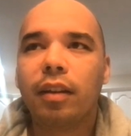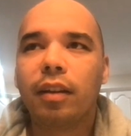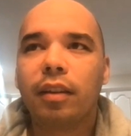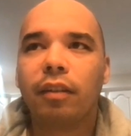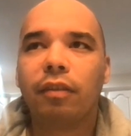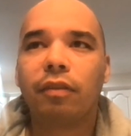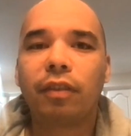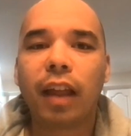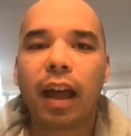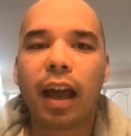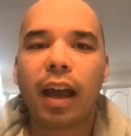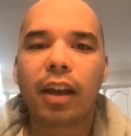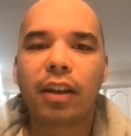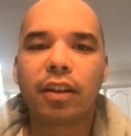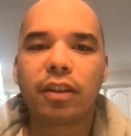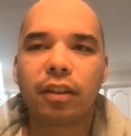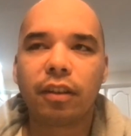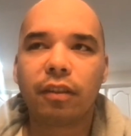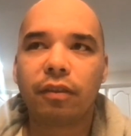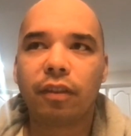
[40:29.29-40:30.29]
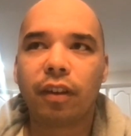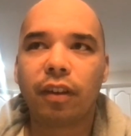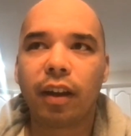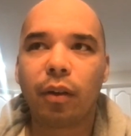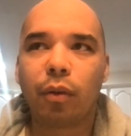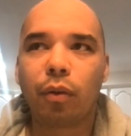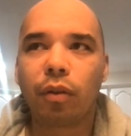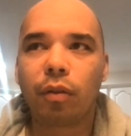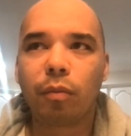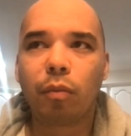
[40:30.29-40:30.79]
flash in the fight,
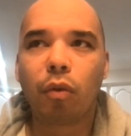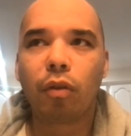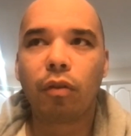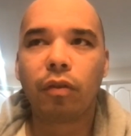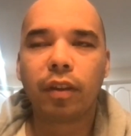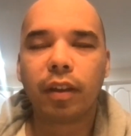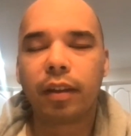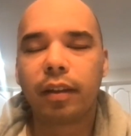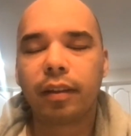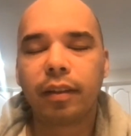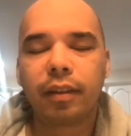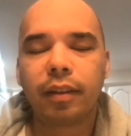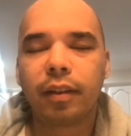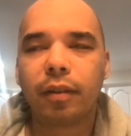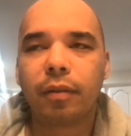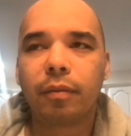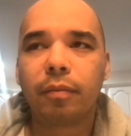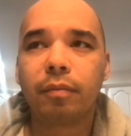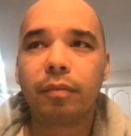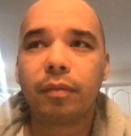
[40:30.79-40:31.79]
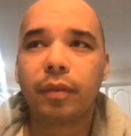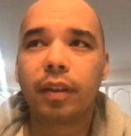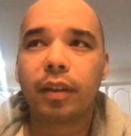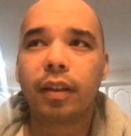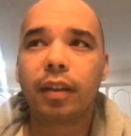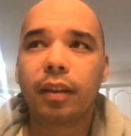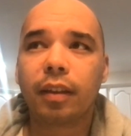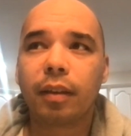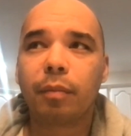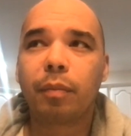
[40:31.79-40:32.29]
or more of the
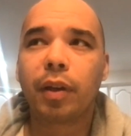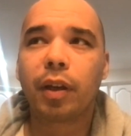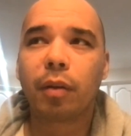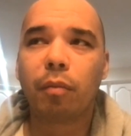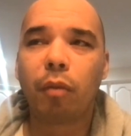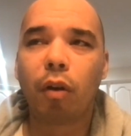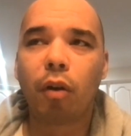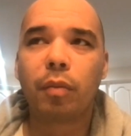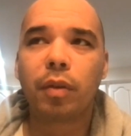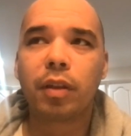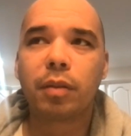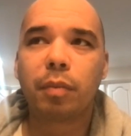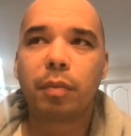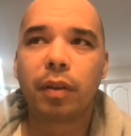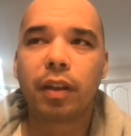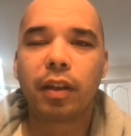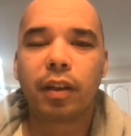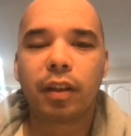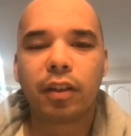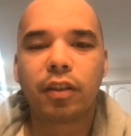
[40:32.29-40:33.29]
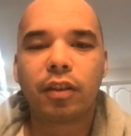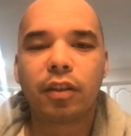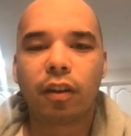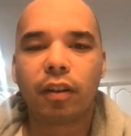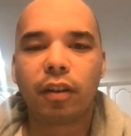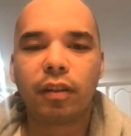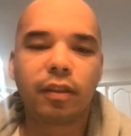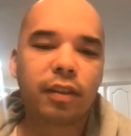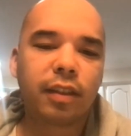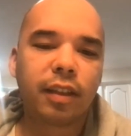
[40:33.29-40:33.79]
the bigger moments. But then you
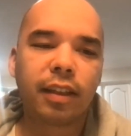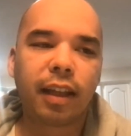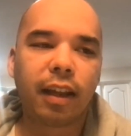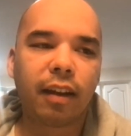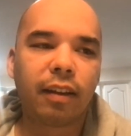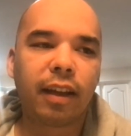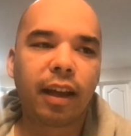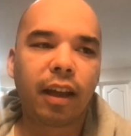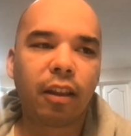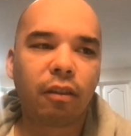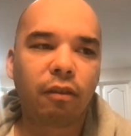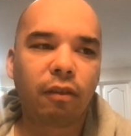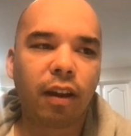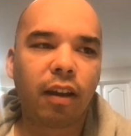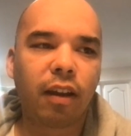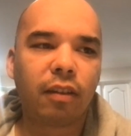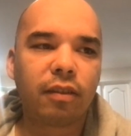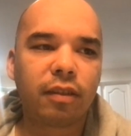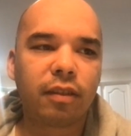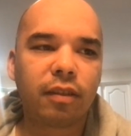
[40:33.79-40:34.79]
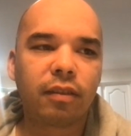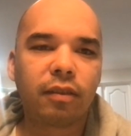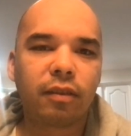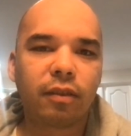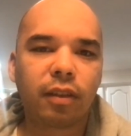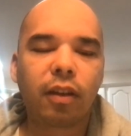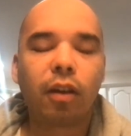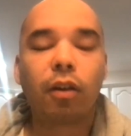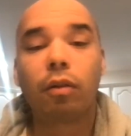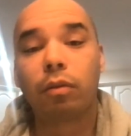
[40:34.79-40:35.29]
sit down and count the rounds, and you're
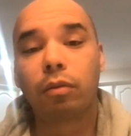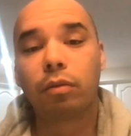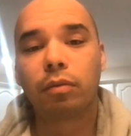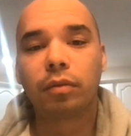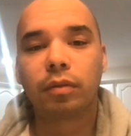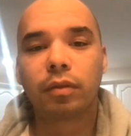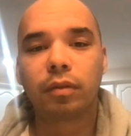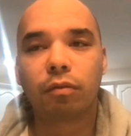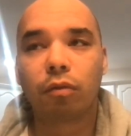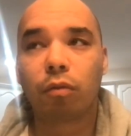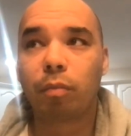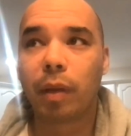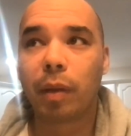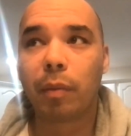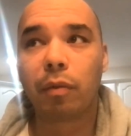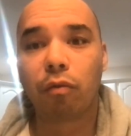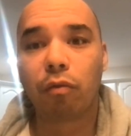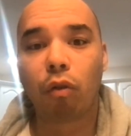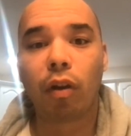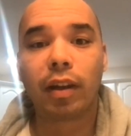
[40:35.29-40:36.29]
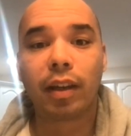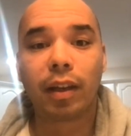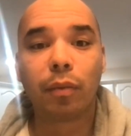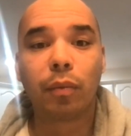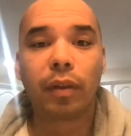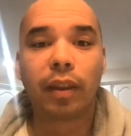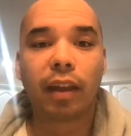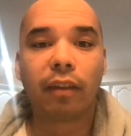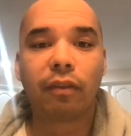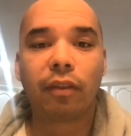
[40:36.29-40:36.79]
like, oh, maybe Roy did
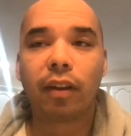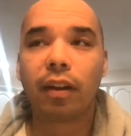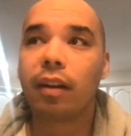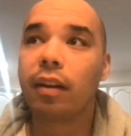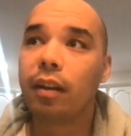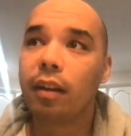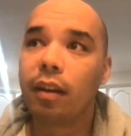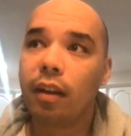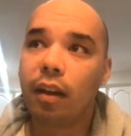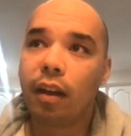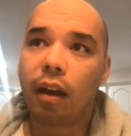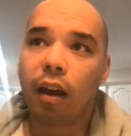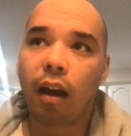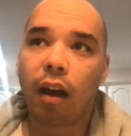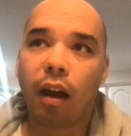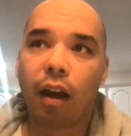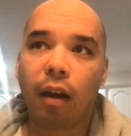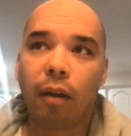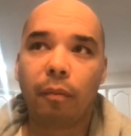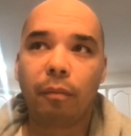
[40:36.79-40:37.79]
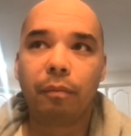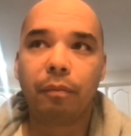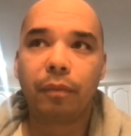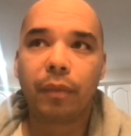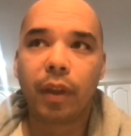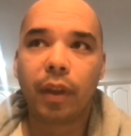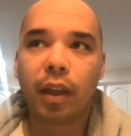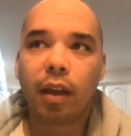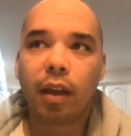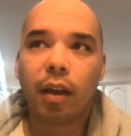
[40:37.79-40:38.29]
win that fight. Um,
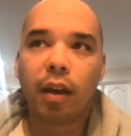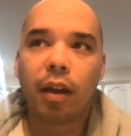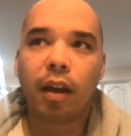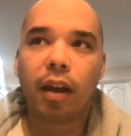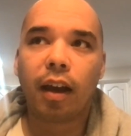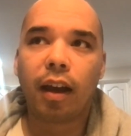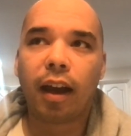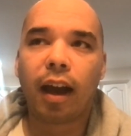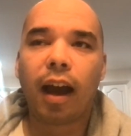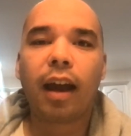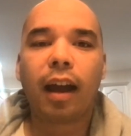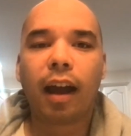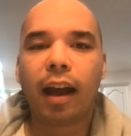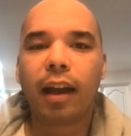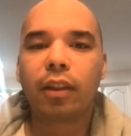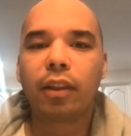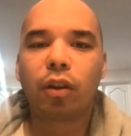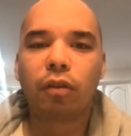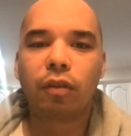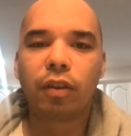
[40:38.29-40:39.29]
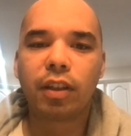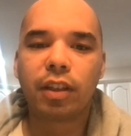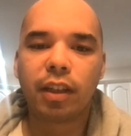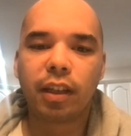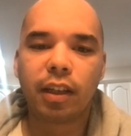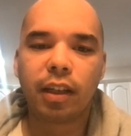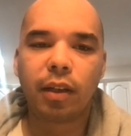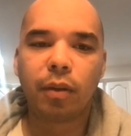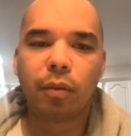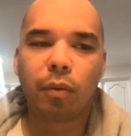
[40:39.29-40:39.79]
I thought
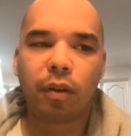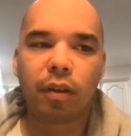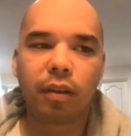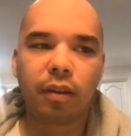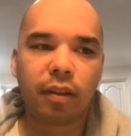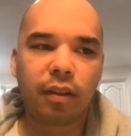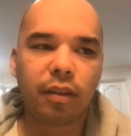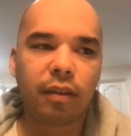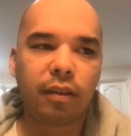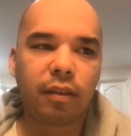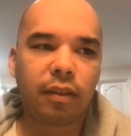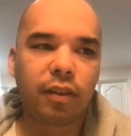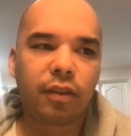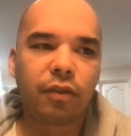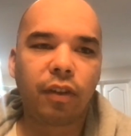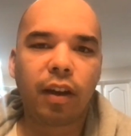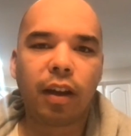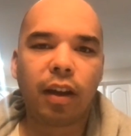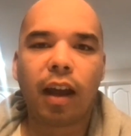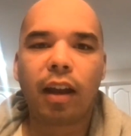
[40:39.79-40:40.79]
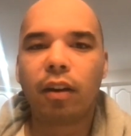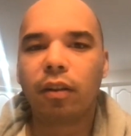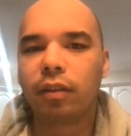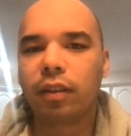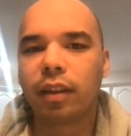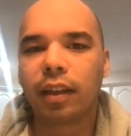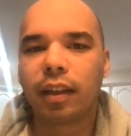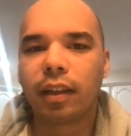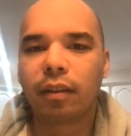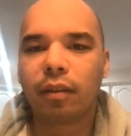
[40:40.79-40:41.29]
Rashidi won this fight. I don't
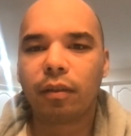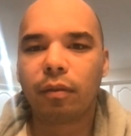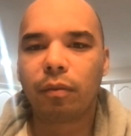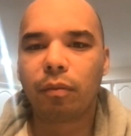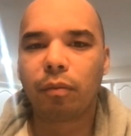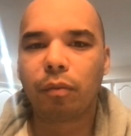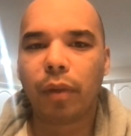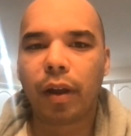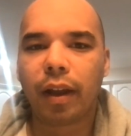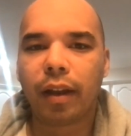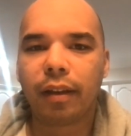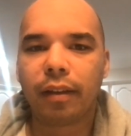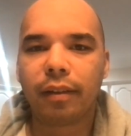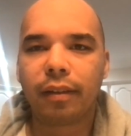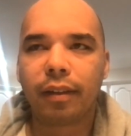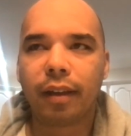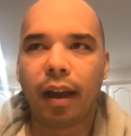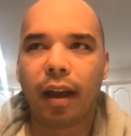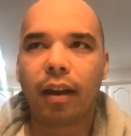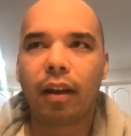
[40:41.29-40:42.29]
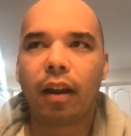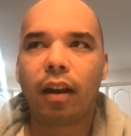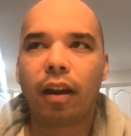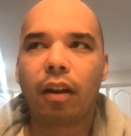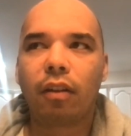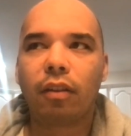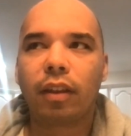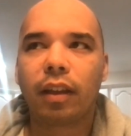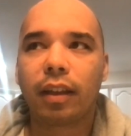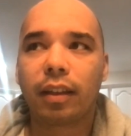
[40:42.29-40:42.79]
think it went. I
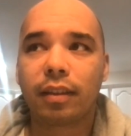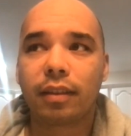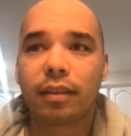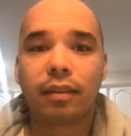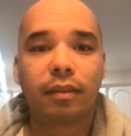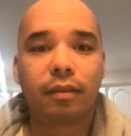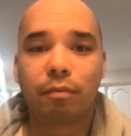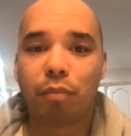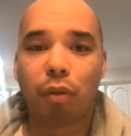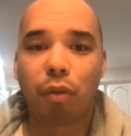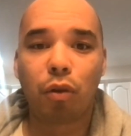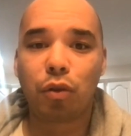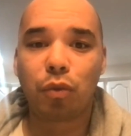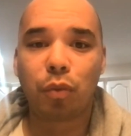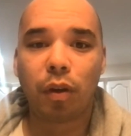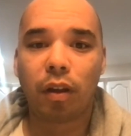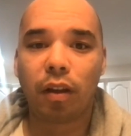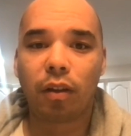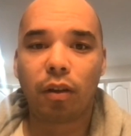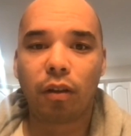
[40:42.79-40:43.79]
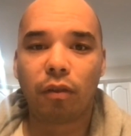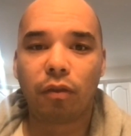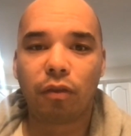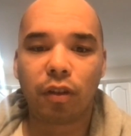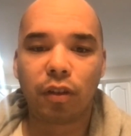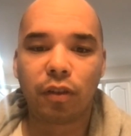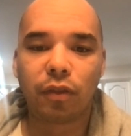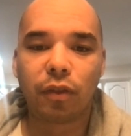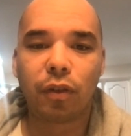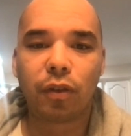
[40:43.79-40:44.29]
don't think it bodes well at all for
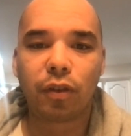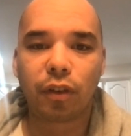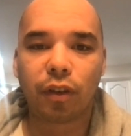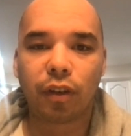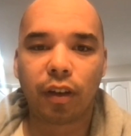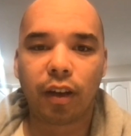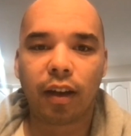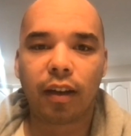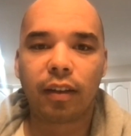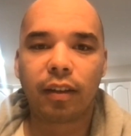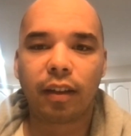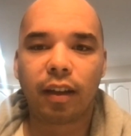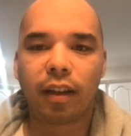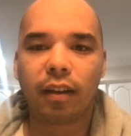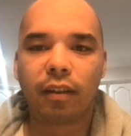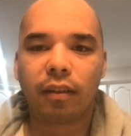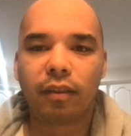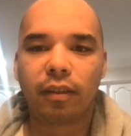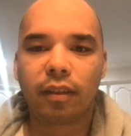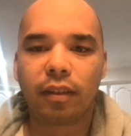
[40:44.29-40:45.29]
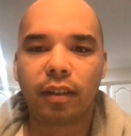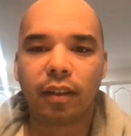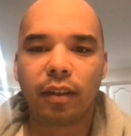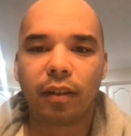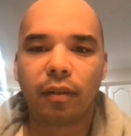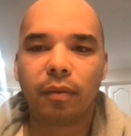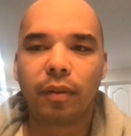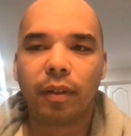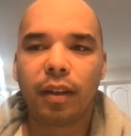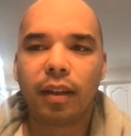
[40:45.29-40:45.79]
his future. I
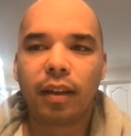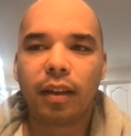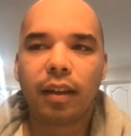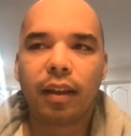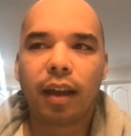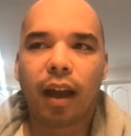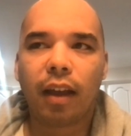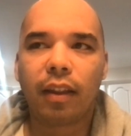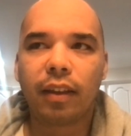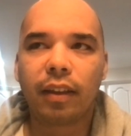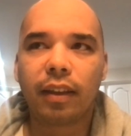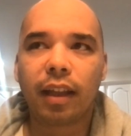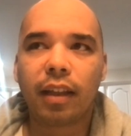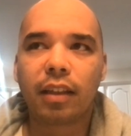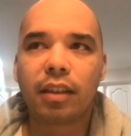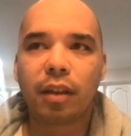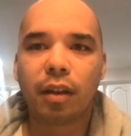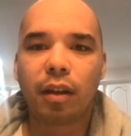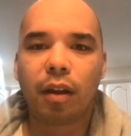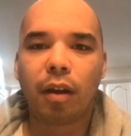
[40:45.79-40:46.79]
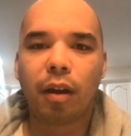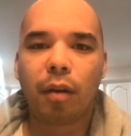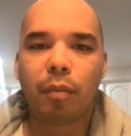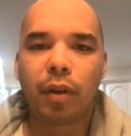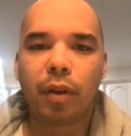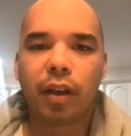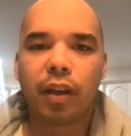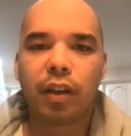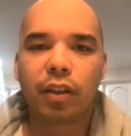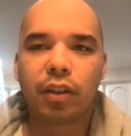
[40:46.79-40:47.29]
don't. I think that's a
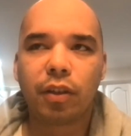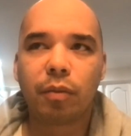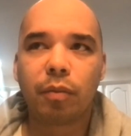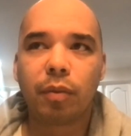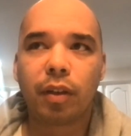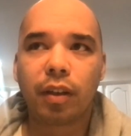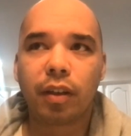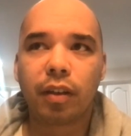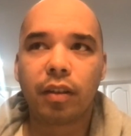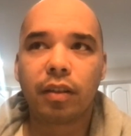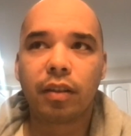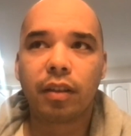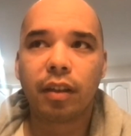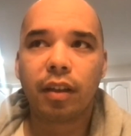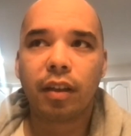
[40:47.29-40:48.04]
big issue because